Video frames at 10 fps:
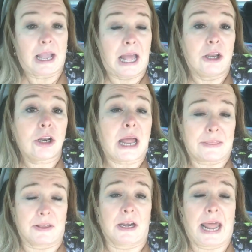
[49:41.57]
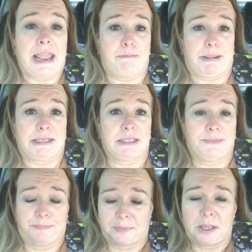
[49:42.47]
I look like the Clampets.
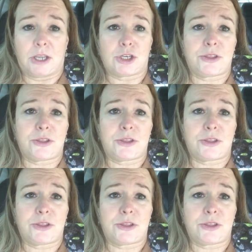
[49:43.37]
Do